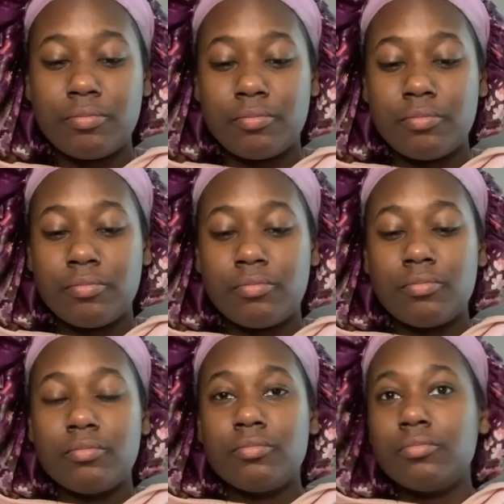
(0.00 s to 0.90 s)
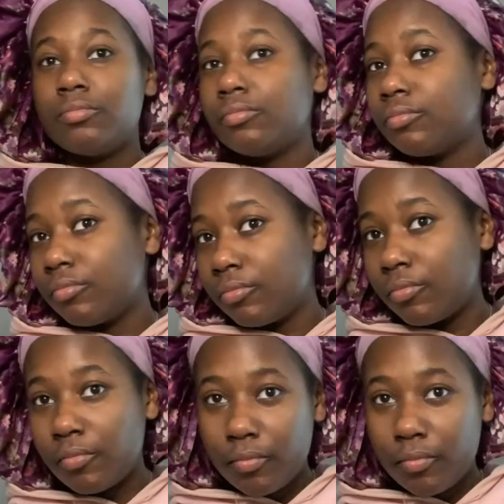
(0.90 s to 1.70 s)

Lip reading: [no speech]